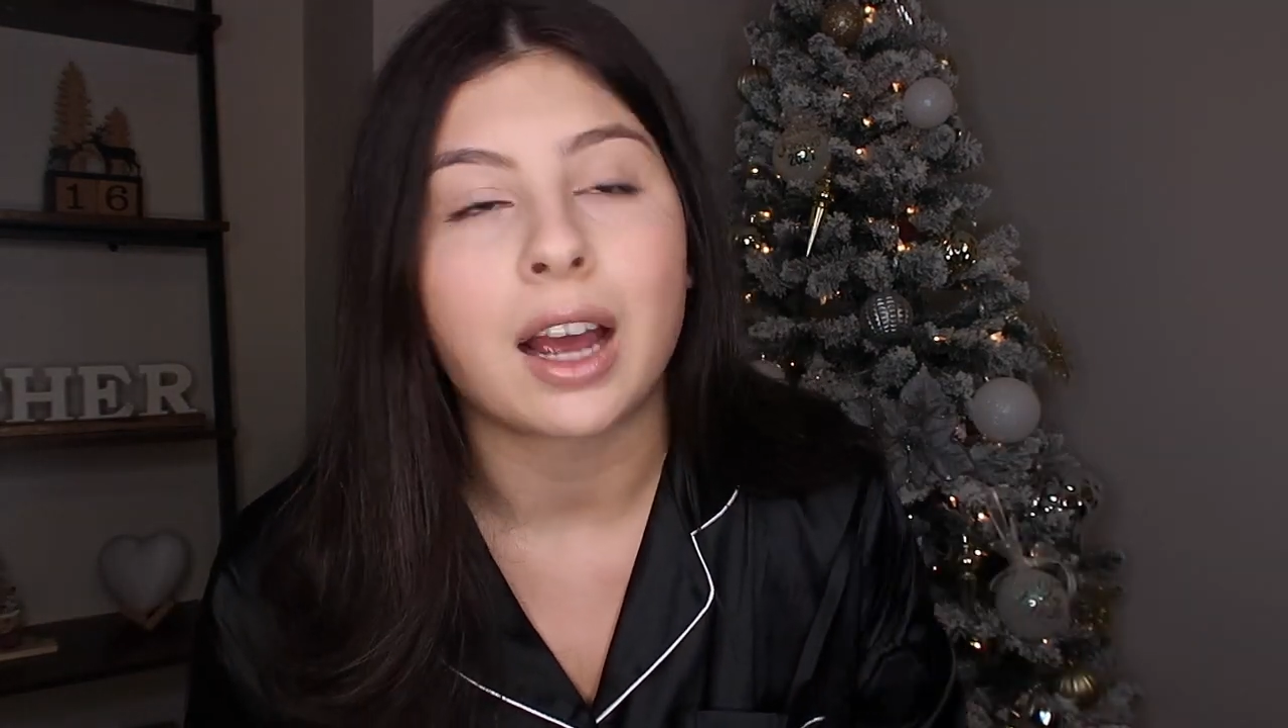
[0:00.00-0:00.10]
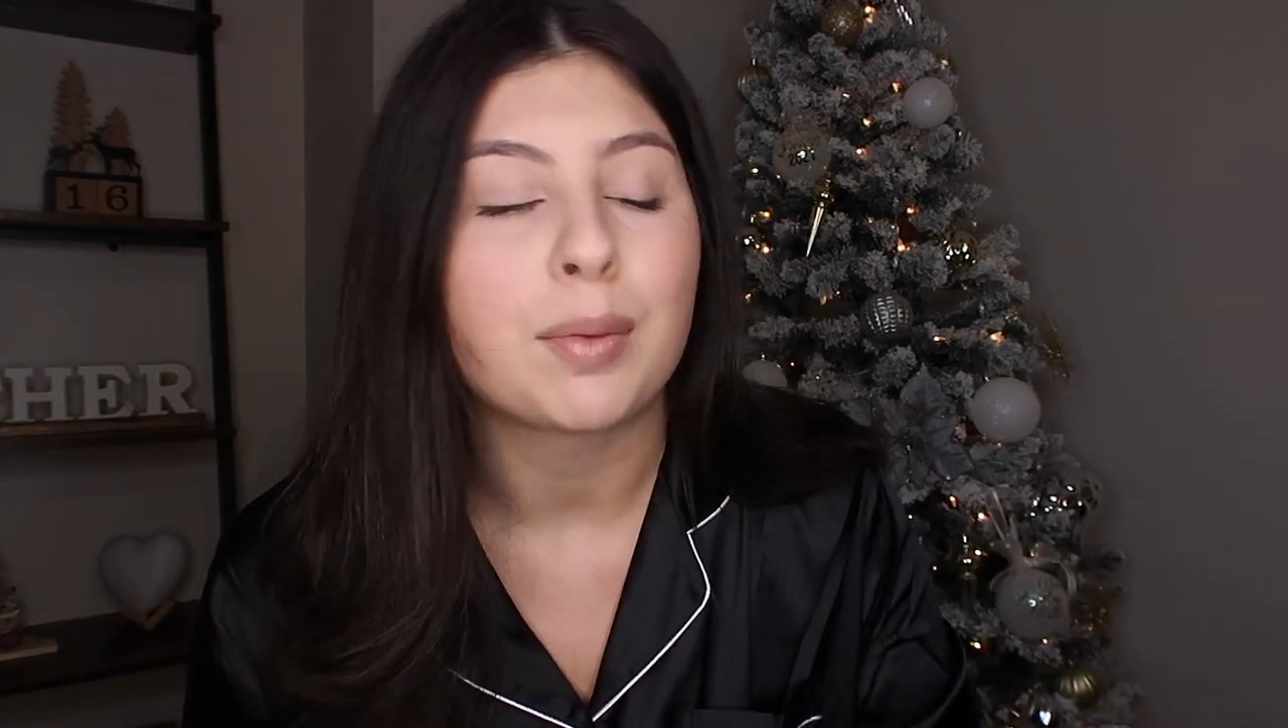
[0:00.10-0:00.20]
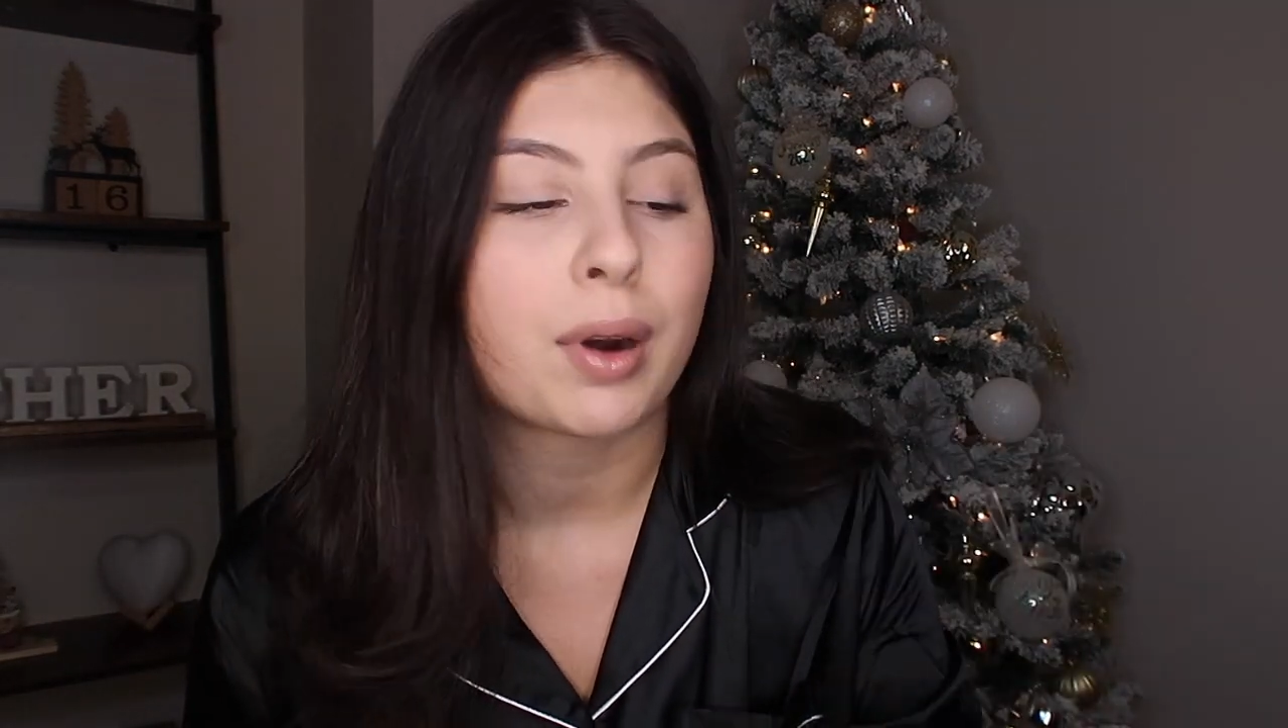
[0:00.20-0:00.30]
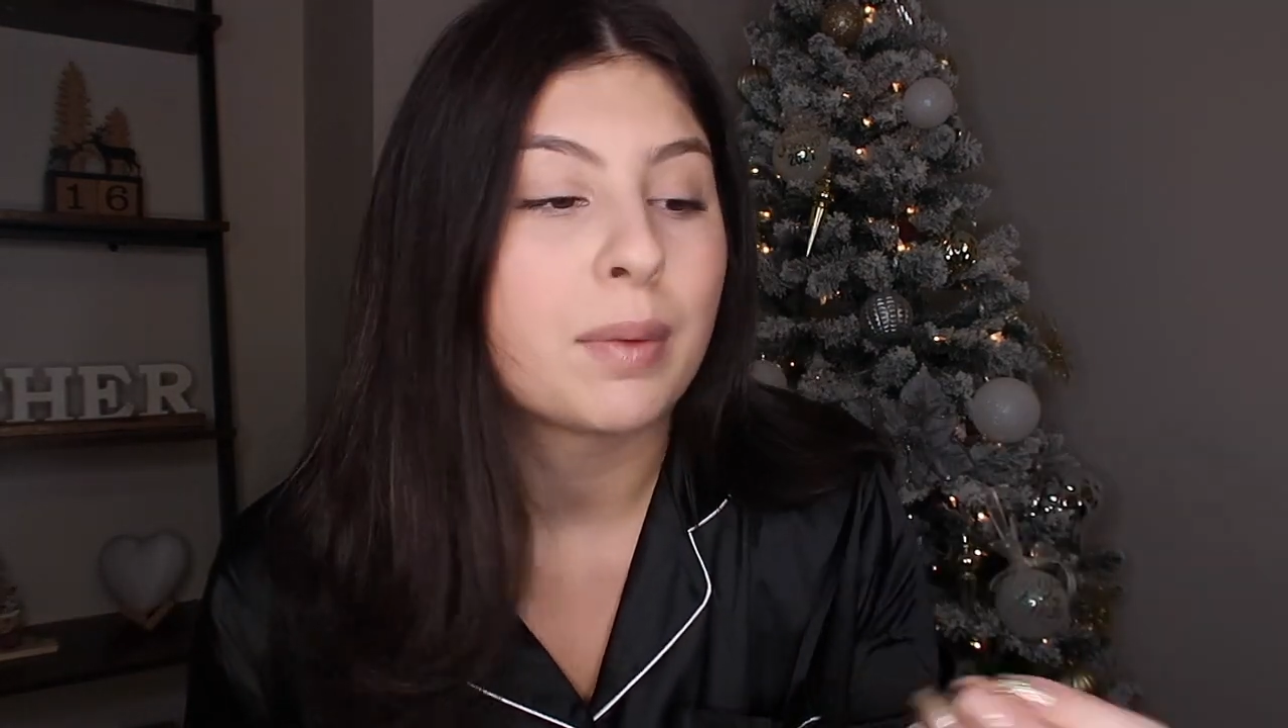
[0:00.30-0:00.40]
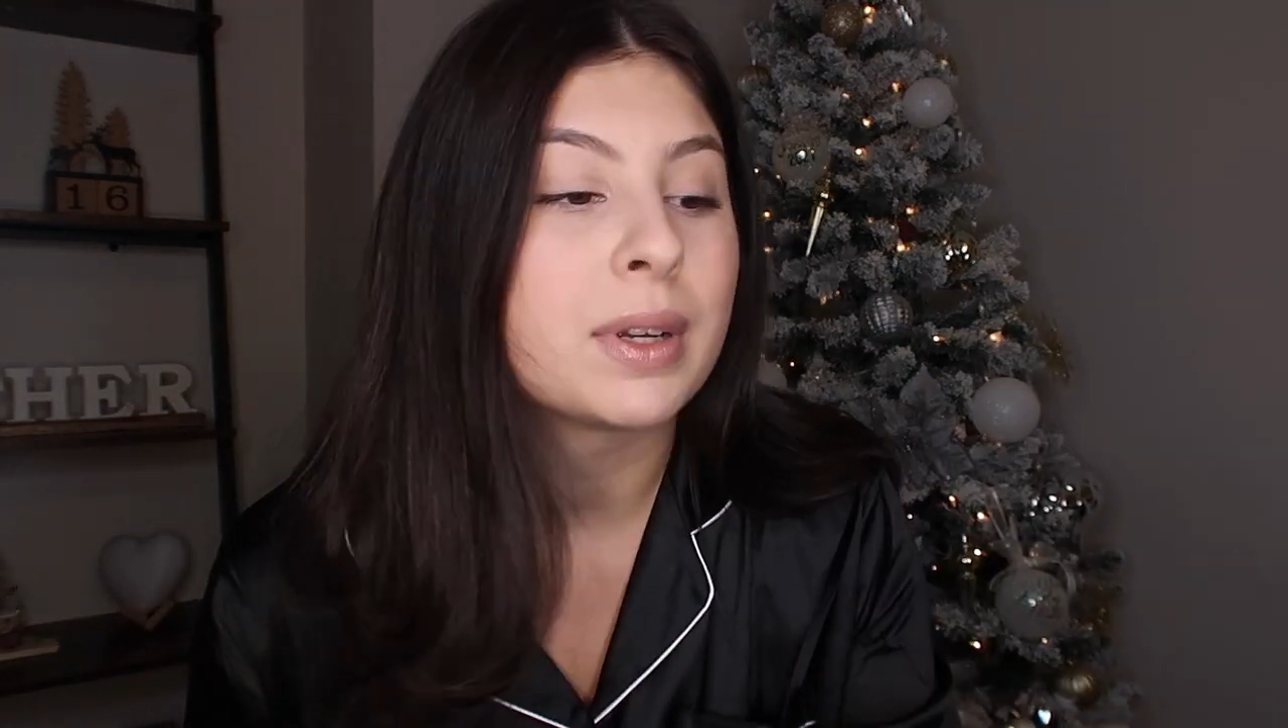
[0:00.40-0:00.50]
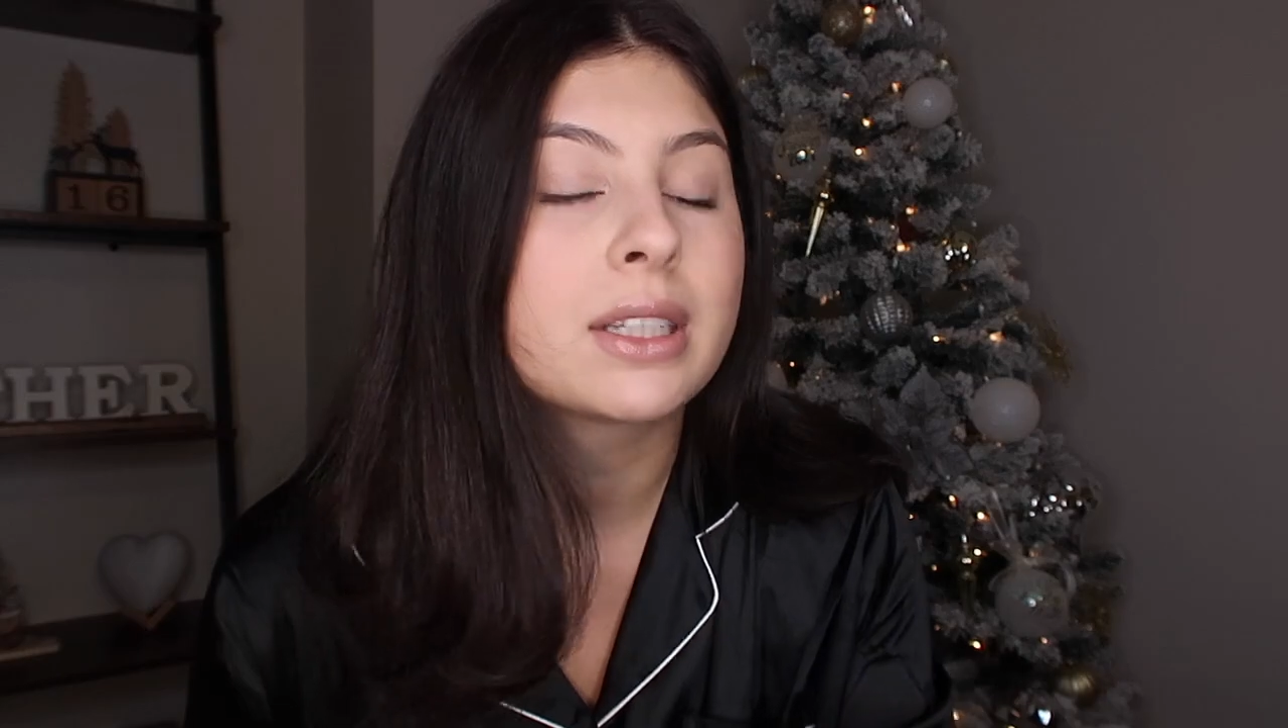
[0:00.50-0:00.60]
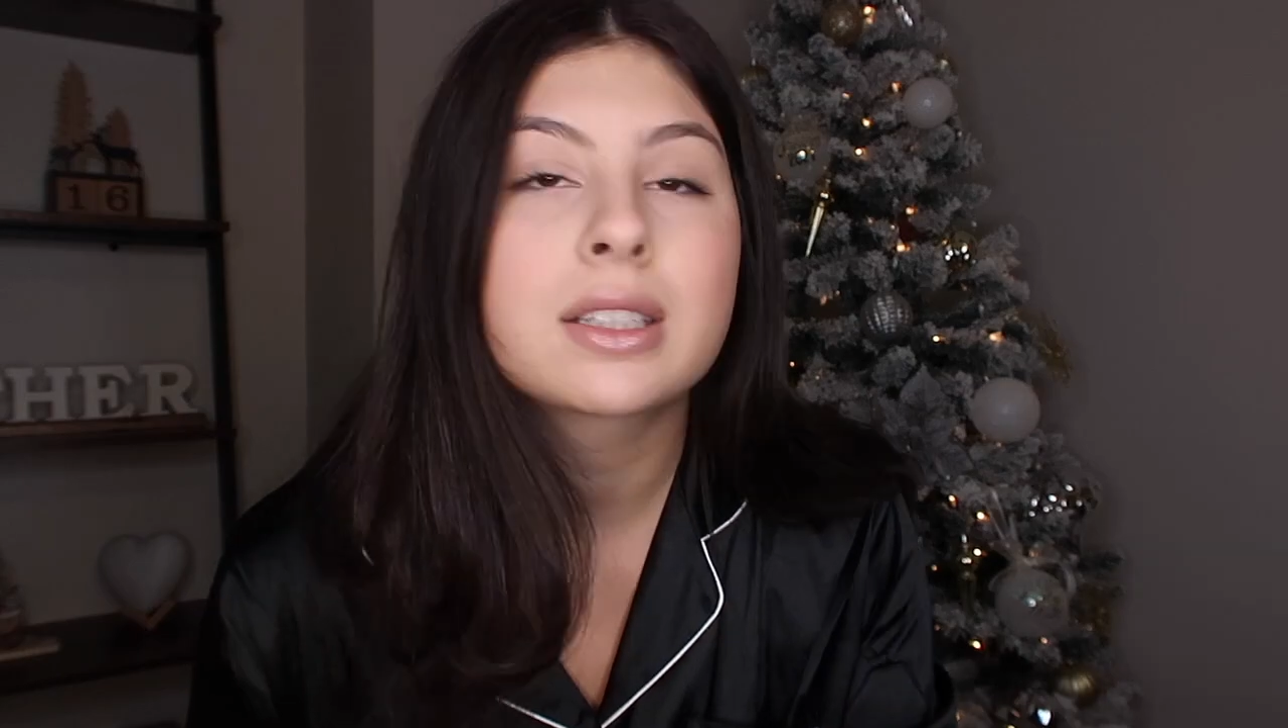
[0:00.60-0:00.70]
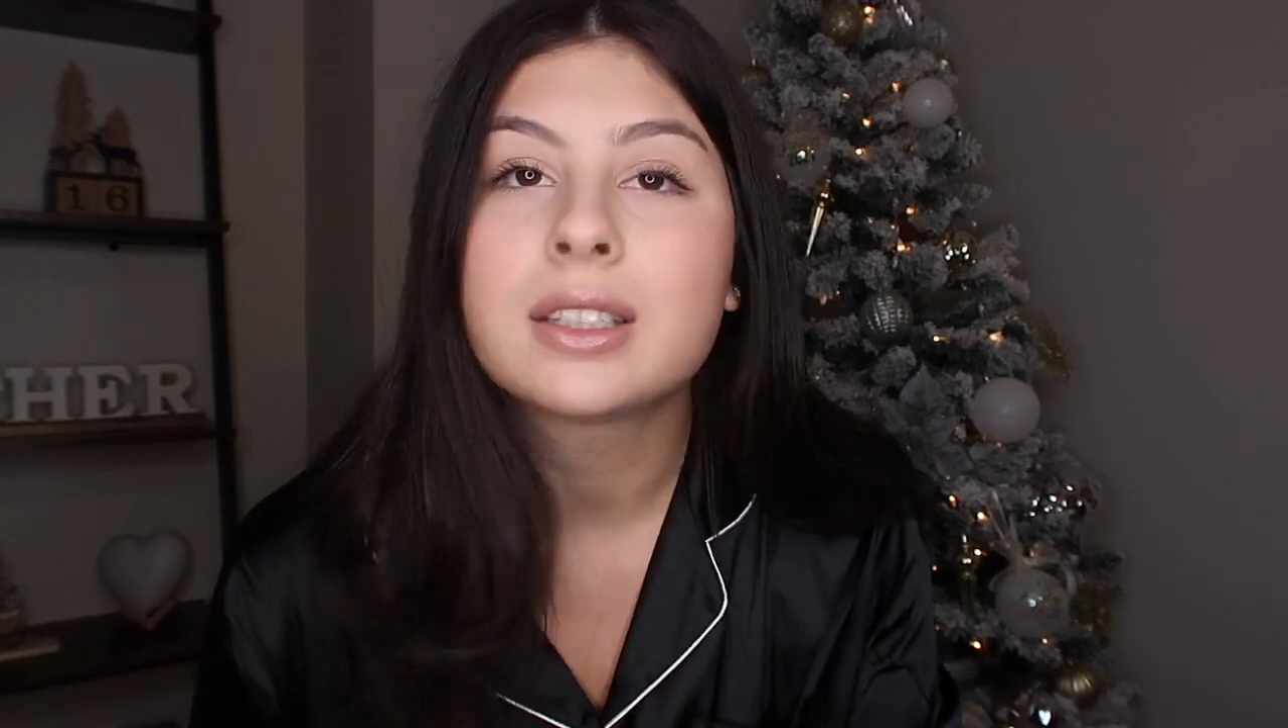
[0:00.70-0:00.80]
I promise